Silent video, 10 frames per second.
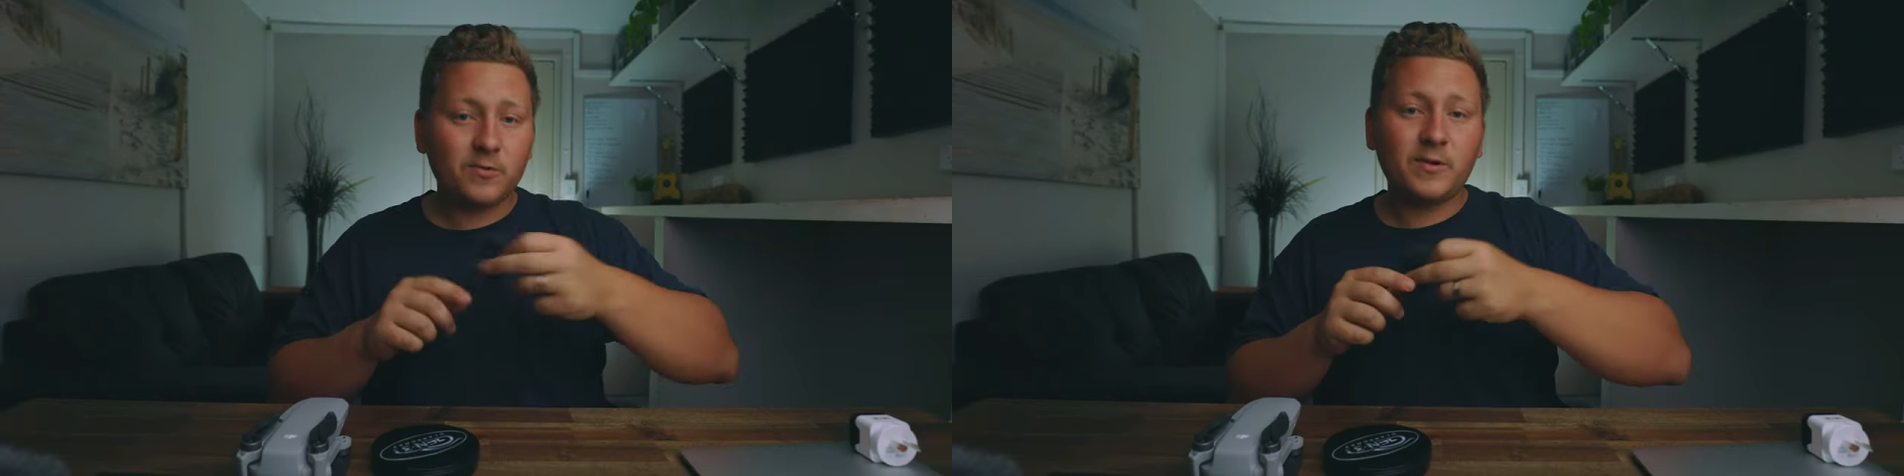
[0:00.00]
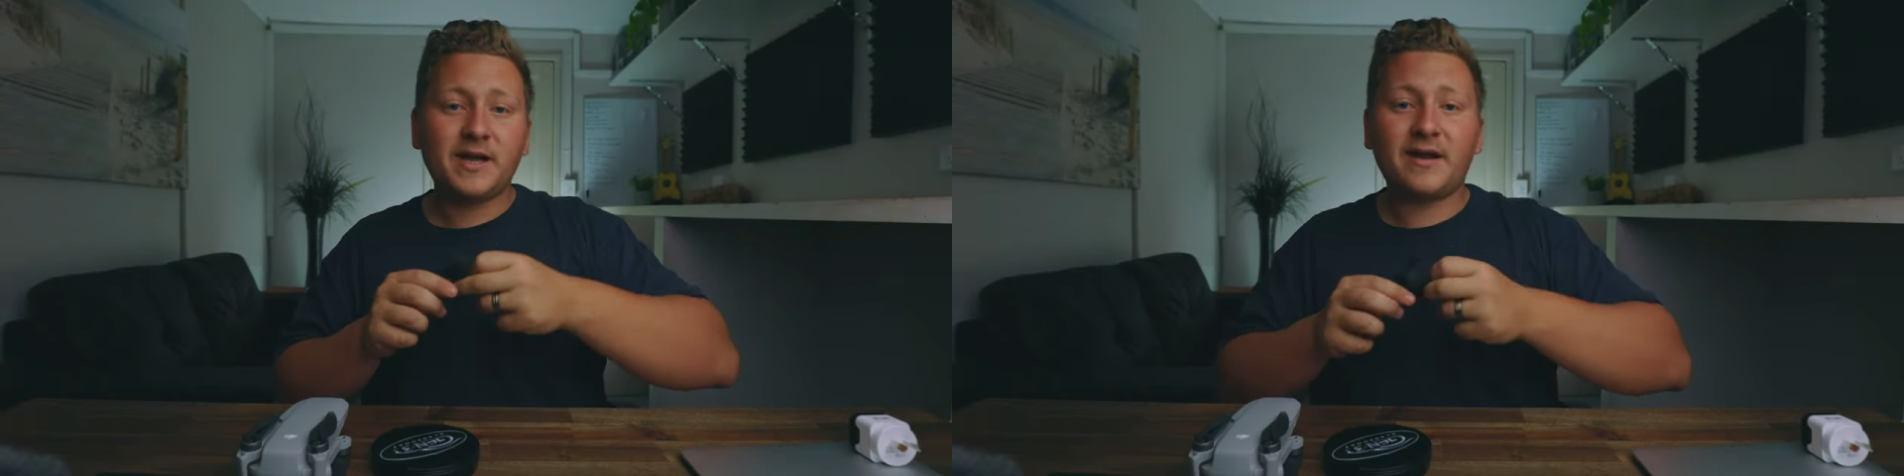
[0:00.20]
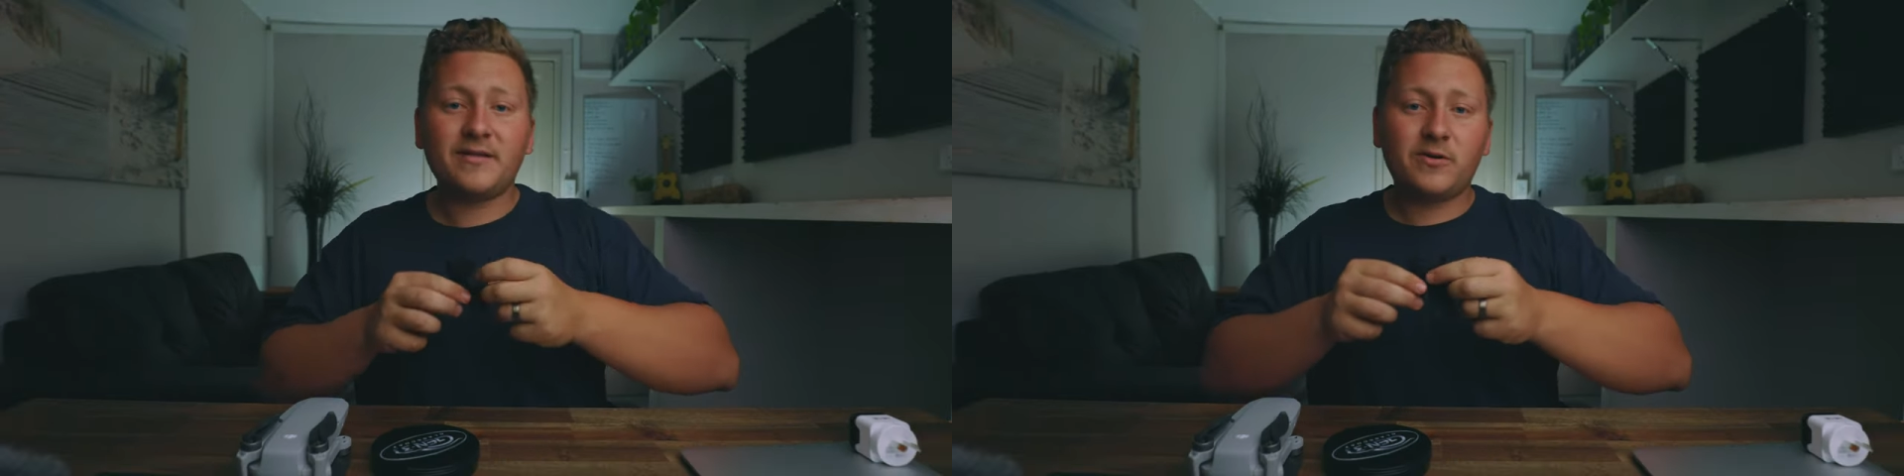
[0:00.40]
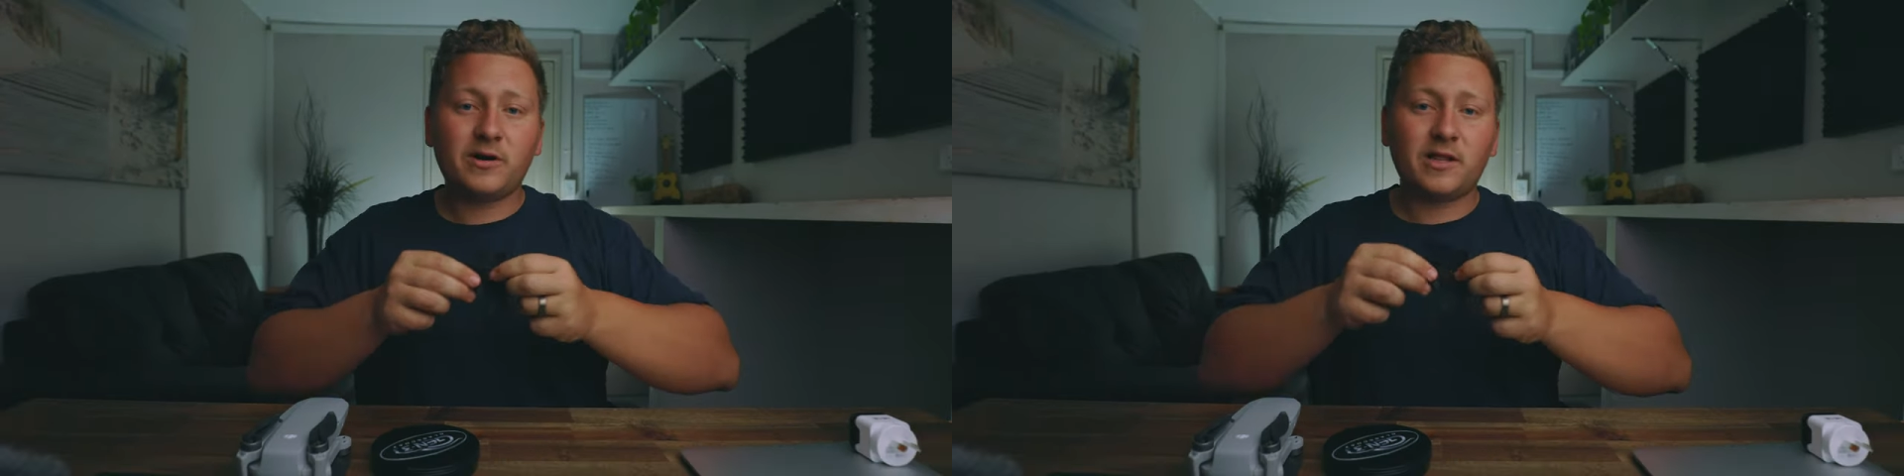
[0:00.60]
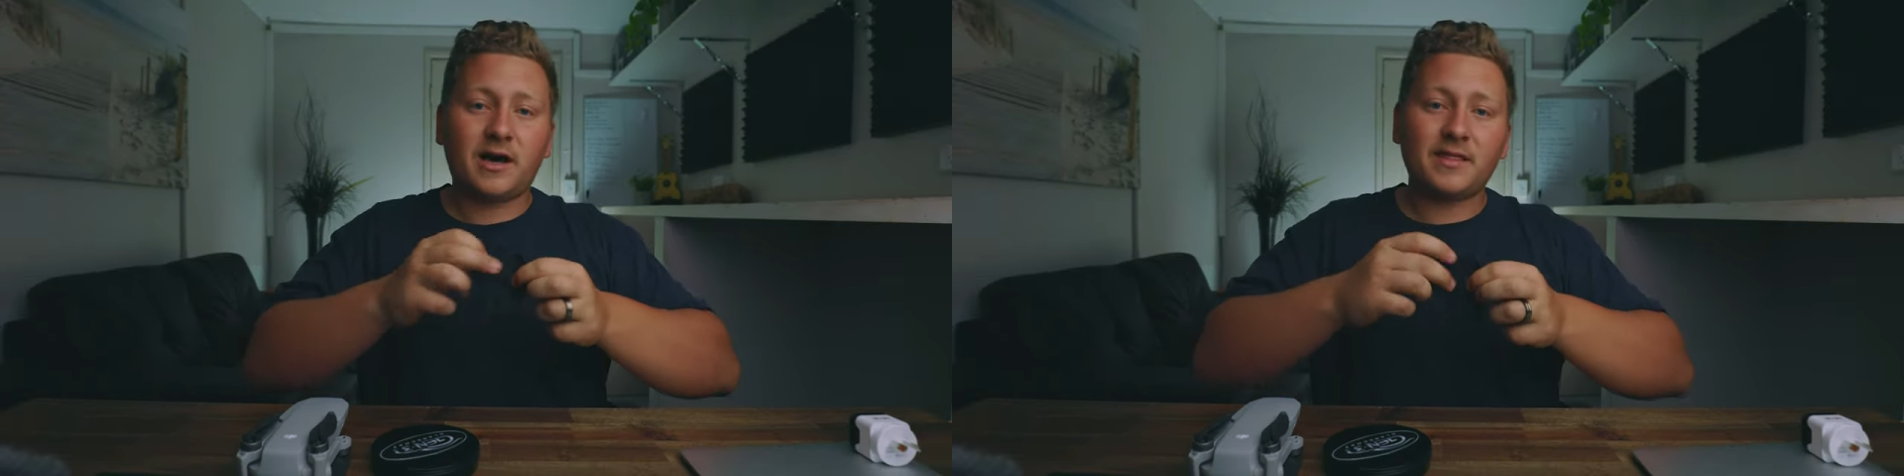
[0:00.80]
We got a little
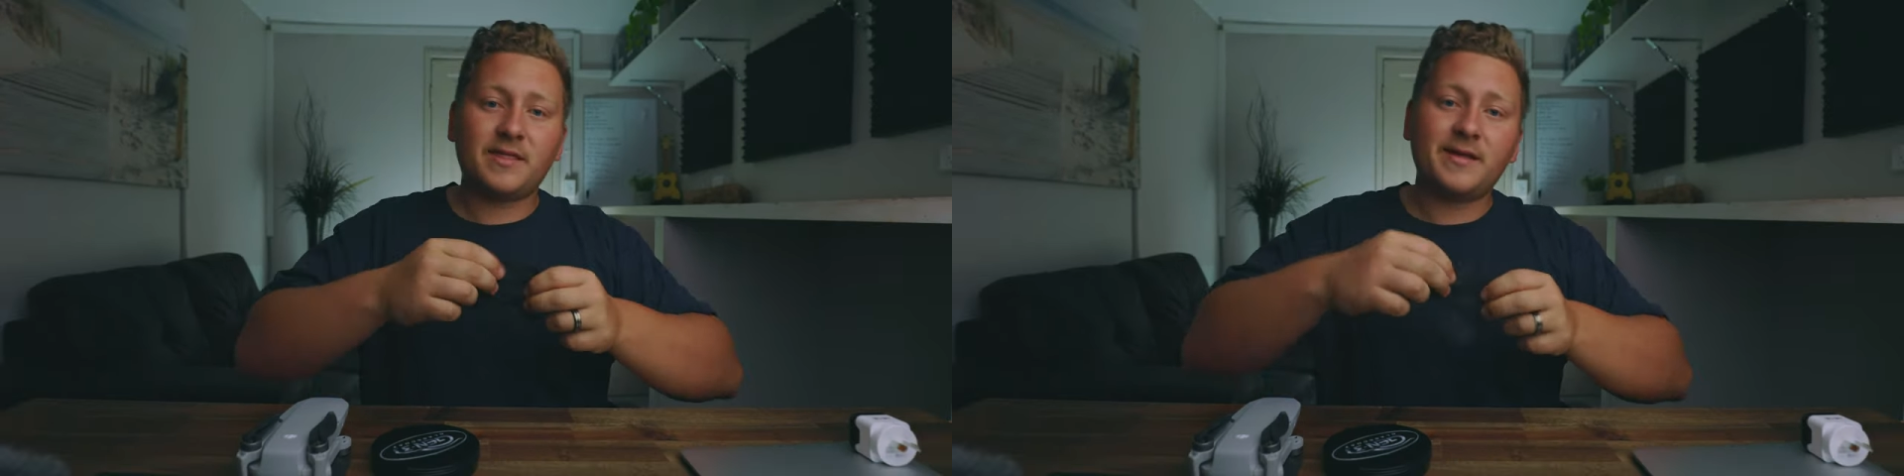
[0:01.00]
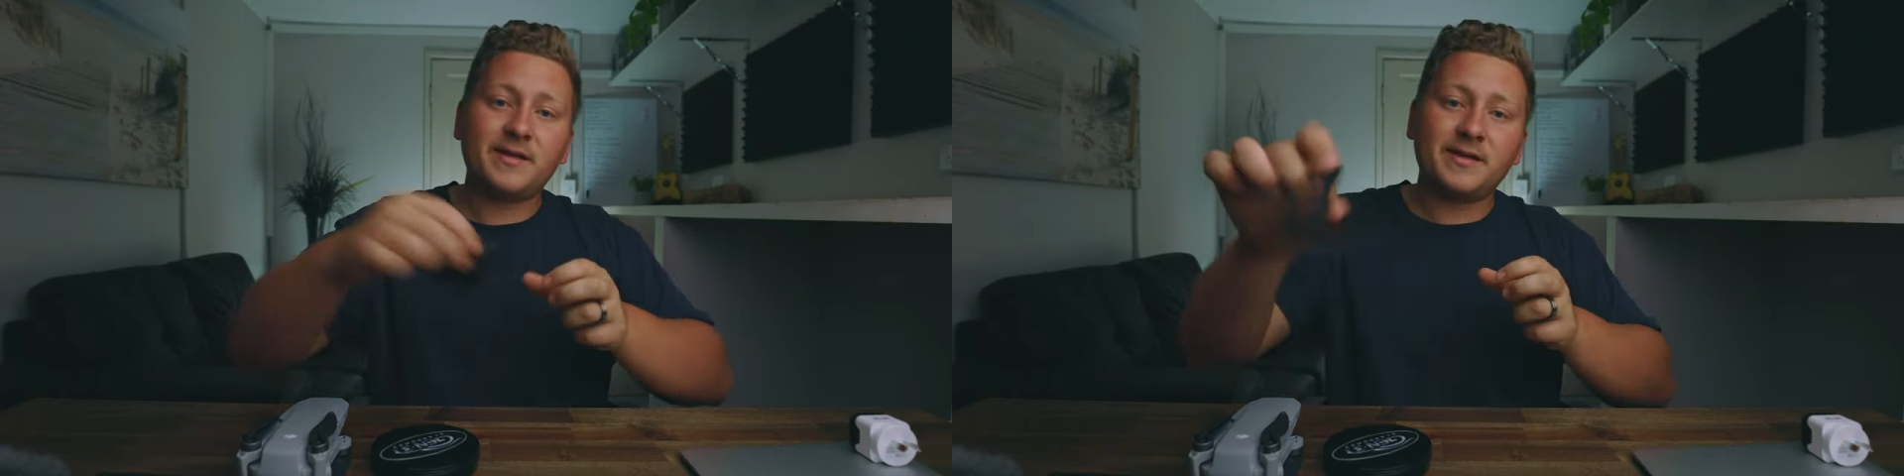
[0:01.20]
cloth,